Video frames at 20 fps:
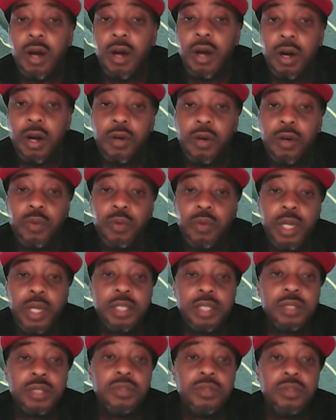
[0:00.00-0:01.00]

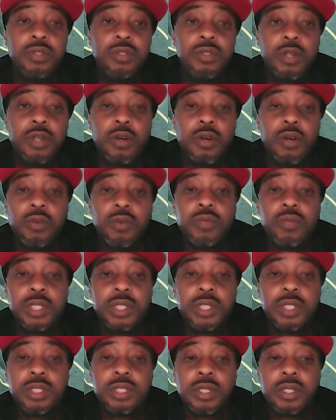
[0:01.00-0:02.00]
Always do your own
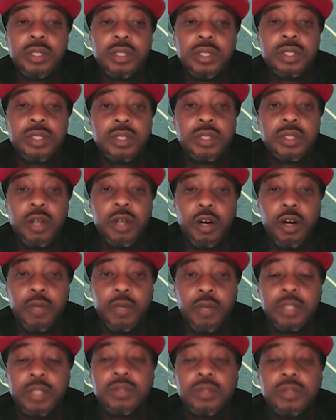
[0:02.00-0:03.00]
research.
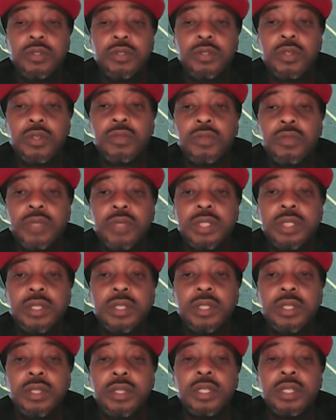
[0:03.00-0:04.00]
Always do your own
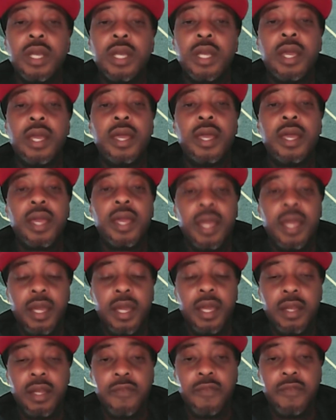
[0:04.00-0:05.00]
research.
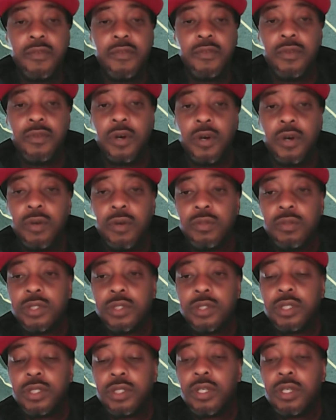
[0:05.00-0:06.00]
And if you
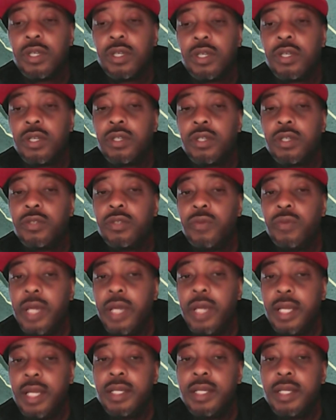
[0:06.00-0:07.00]
don't do
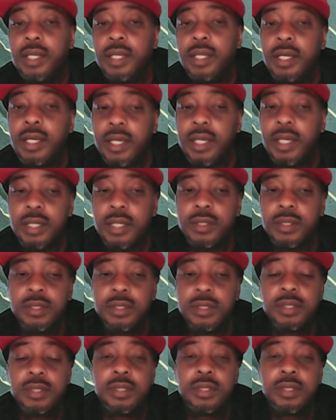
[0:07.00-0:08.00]
anything
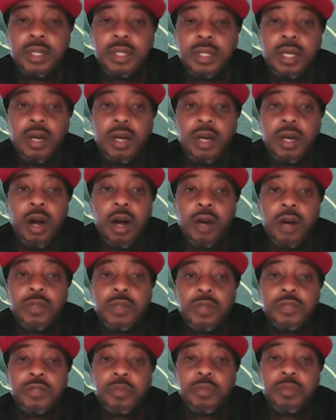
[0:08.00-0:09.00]
else,
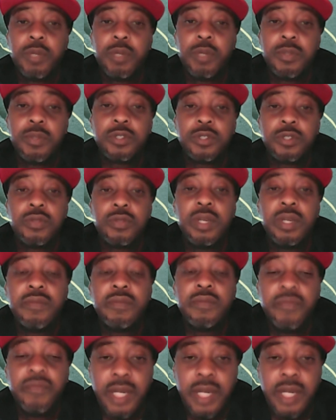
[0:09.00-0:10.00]
always remember to
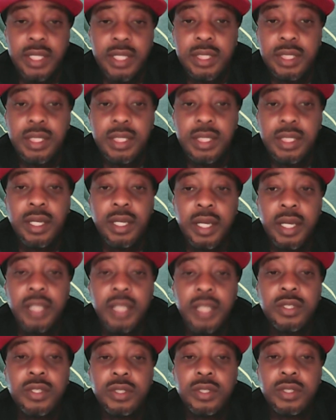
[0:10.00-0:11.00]
invest
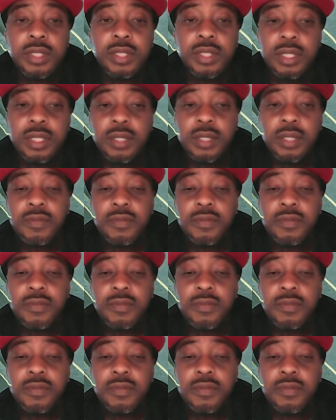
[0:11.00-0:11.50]
in yourself.